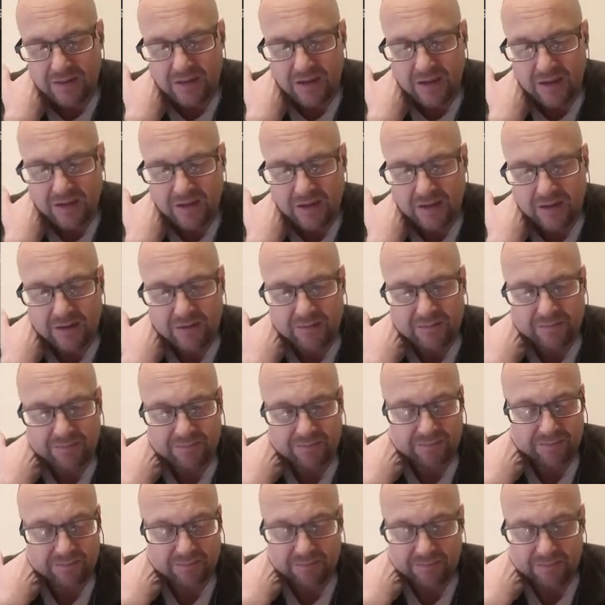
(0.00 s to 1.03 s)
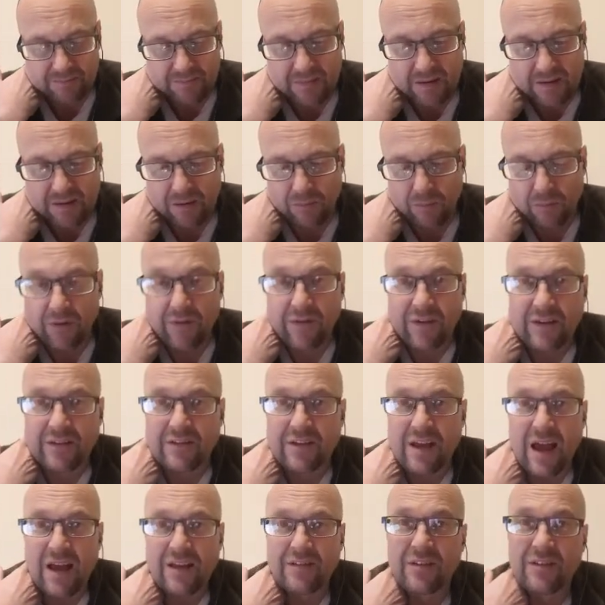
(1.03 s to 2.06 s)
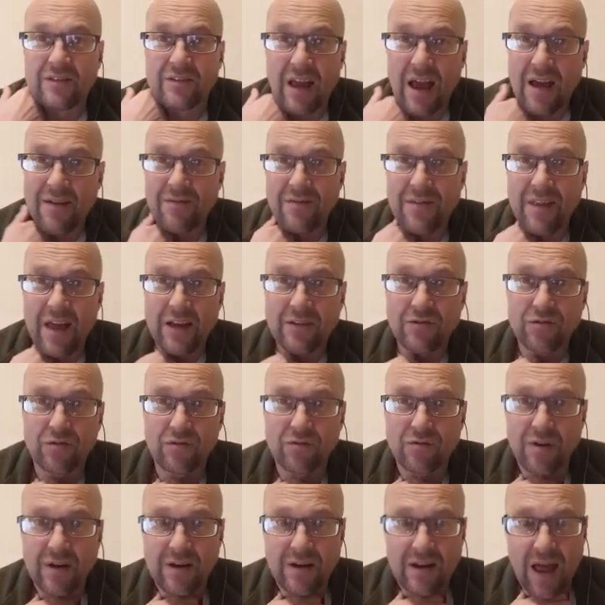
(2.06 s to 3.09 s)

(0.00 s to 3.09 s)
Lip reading: All of these gases have natural and